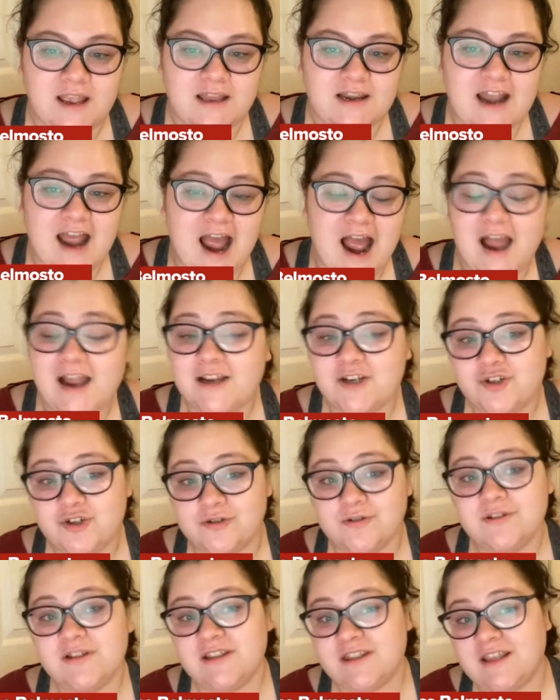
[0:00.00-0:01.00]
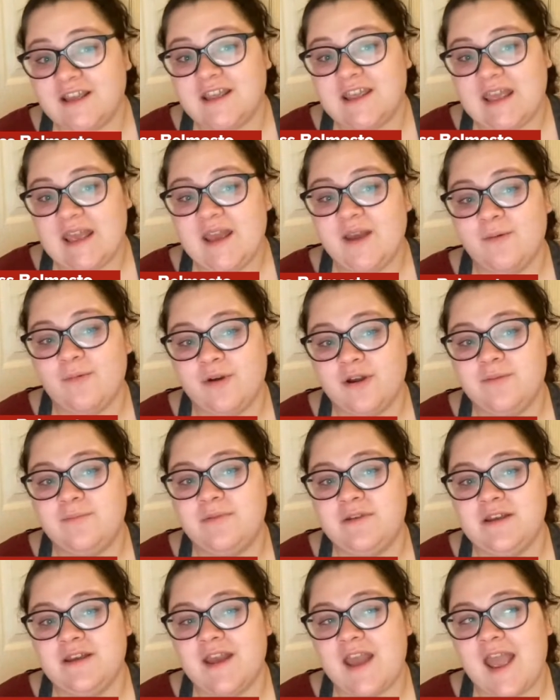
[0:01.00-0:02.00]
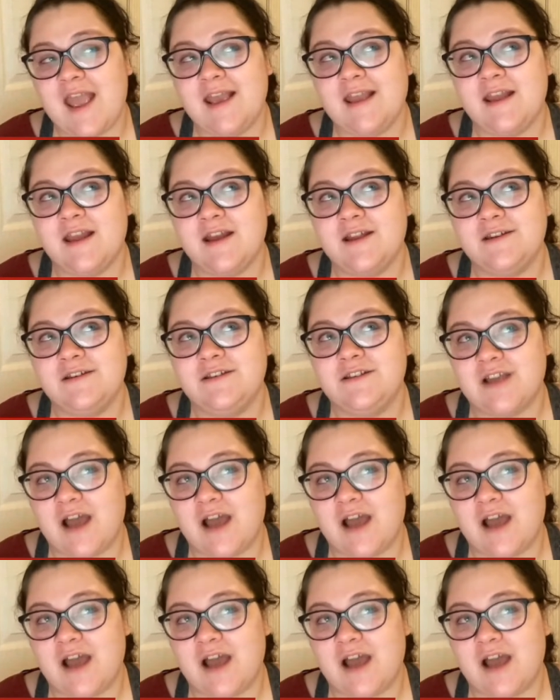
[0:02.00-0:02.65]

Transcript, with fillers: And I truly think it would be a